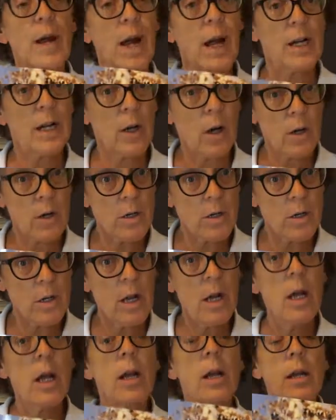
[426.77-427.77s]
I garden,
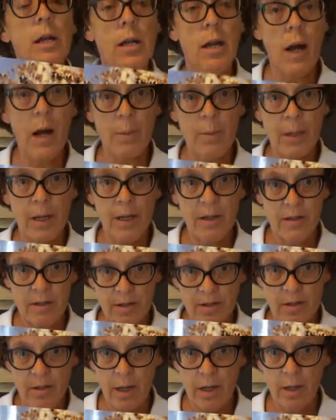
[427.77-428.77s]
not because
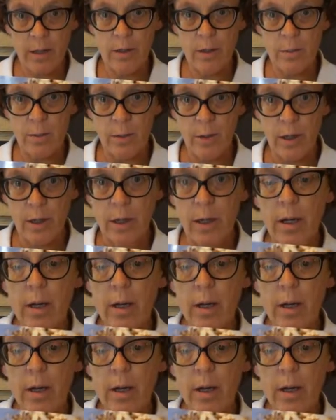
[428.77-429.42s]
it's not a good book.